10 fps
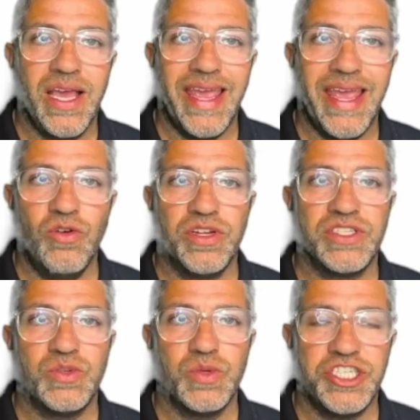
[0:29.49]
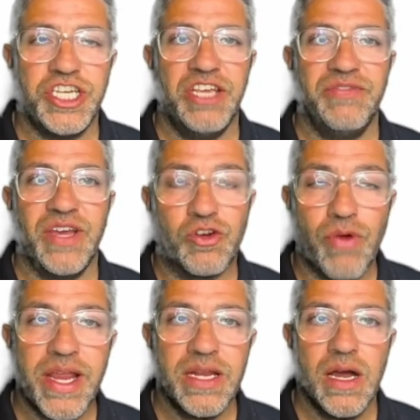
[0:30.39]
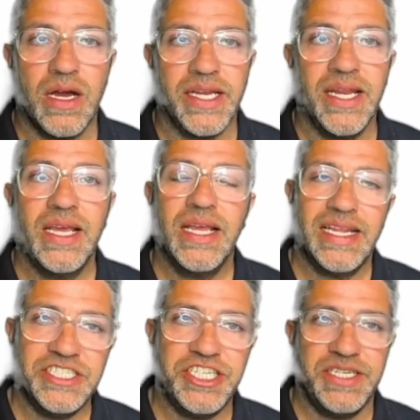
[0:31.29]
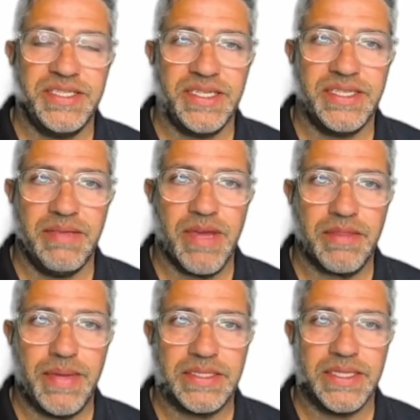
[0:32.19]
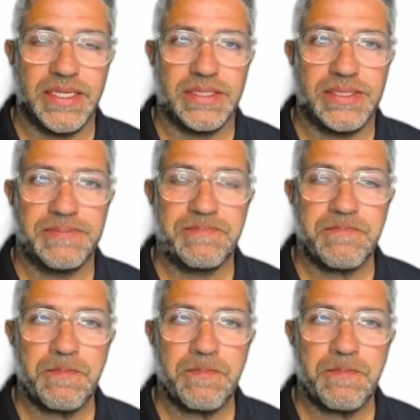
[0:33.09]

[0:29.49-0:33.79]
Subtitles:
in order to achieve a grade 9 in GCSE mathematics?